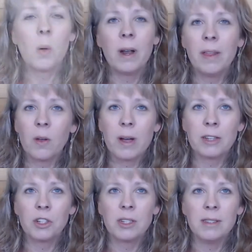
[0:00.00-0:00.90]
One of the
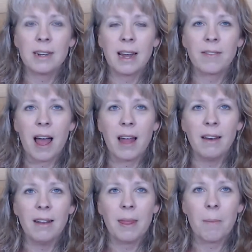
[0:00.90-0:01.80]
questions that I've
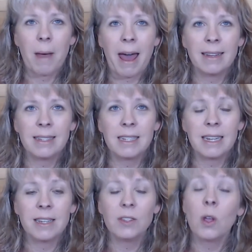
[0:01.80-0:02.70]
gotten in the past
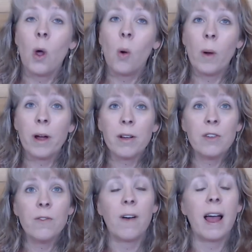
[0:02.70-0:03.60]
is, where do
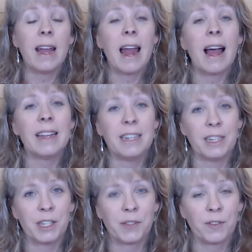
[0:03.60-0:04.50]
you find
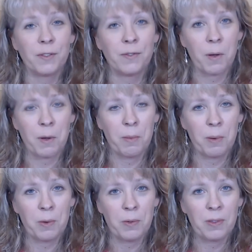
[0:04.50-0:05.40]
ideas for photo
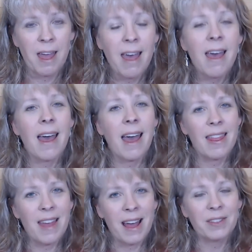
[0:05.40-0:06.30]
booths?
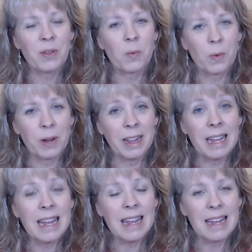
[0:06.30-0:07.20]
And that's
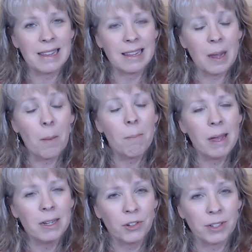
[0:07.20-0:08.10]
really easy.
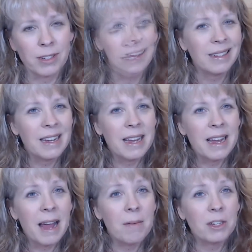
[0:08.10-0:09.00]
Pinterest.
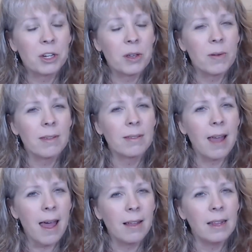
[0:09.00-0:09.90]
I'm going to show you
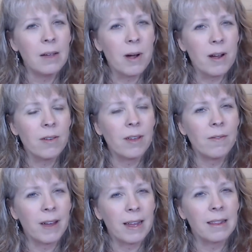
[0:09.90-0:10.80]
exactly where you can
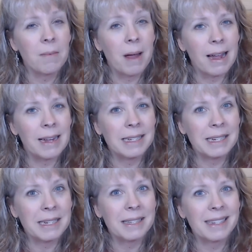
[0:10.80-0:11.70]
find some
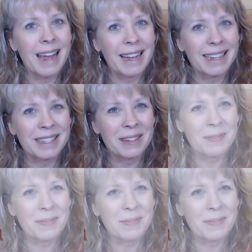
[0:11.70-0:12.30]
ideas next.